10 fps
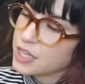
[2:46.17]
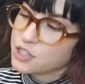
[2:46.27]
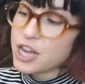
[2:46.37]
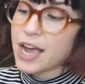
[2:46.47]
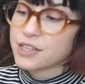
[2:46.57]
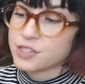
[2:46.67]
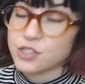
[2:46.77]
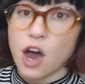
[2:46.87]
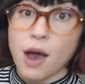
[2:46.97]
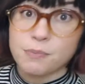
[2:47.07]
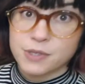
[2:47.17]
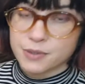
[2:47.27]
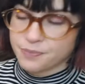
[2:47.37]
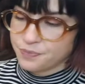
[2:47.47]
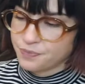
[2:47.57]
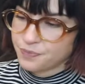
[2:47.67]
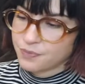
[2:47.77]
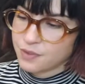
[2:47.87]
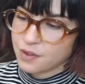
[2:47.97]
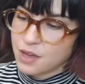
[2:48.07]
Jack stopped.
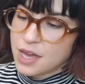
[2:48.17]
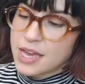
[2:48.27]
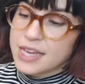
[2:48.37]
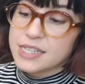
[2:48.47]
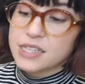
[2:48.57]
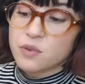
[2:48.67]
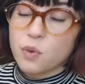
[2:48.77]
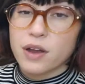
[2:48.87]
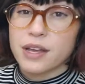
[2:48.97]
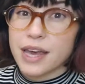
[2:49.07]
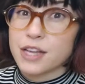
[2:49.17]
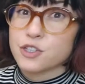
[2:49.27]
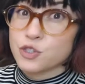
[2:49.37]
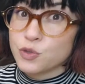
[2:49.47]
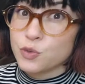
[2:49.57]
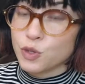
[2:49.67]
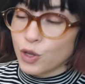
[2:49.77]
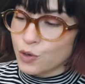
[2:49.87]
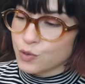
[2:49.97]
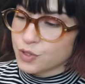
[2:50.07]
He didn't want to get too
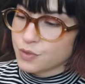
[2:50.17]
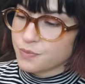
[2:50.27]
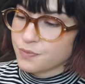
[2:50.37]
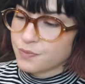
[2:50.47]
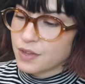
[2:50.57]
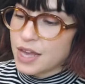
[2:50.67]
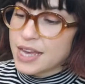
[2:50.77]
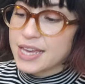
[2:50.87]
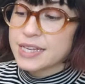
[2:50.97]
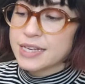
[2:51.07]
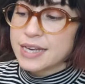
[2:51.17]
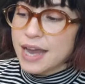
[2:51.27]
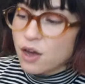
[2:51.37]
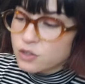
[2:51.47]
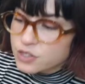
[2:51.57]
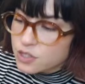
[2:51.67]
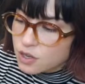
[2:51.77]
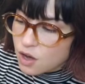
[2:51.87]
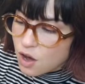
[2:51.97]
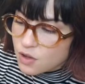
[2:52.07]
close. He knelt
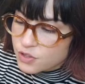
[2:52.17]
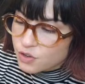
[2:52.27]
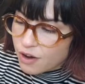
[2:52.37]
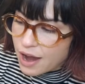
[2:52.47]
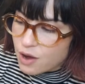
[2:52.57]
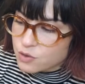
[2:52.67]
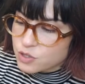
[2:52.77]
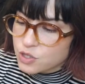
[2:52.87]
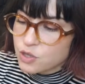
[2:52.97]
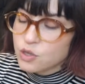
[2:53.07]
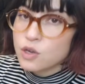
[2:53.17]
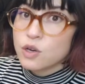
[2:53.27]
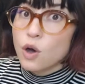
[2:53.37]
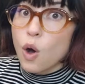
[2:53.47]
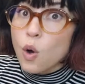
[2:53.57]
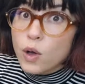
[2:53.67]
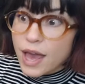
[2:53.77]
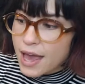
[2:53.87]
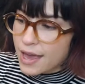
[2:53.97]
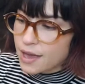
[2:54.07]
on the ground.
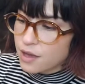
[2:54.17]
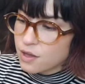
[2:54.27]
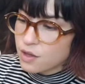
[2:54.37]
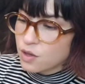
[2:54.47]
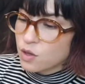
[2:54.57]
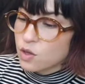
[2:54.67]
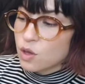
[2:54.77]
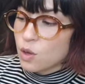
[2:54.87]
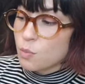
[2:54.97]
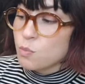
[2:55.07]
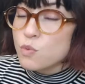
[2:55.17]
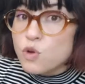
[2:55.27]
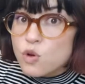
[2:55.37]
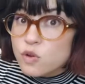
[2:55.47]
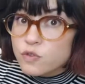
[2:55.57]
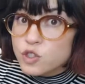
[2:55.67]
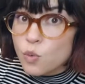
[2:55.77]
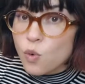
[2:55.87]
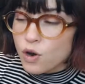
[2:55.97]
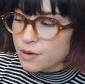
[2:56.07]
Okay, move
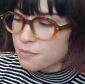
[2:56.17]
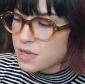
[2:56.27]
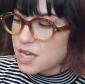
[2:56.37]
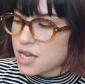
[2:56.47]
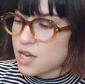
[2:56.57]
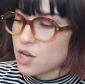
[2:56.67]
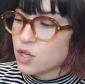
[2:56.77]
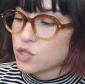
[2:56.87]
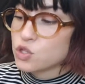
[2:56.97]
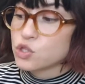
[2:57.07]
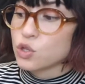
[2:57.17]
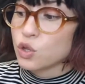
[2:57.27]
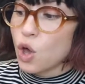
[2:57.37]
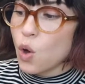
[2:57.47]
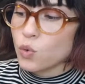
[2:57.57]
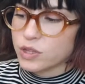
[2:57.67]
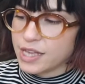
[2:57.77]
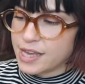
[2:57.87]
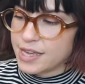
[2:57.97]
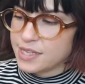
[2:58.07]
toward me.
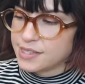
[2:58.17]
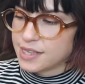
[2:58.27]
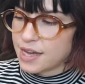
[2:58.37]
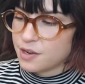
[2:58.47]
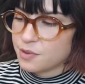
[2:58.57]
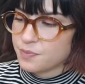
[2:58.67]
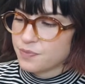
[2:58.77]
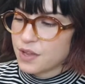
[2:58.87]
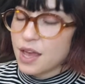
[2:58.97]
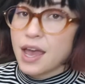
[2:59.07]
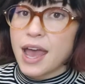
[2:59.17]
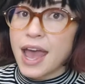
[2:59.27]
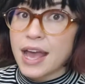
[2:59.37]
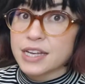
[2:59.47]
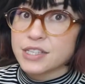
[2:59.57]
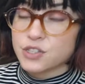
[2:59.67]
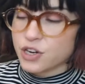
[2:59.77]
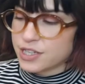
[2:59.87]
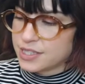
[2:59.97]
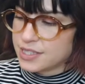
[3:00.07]
Slowly, he said. Annie
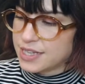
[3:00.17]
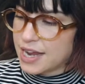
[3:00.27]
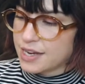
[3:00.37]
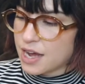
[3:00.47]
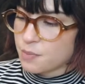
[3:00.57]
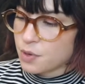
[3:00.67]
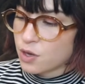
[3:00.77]
started to stand up.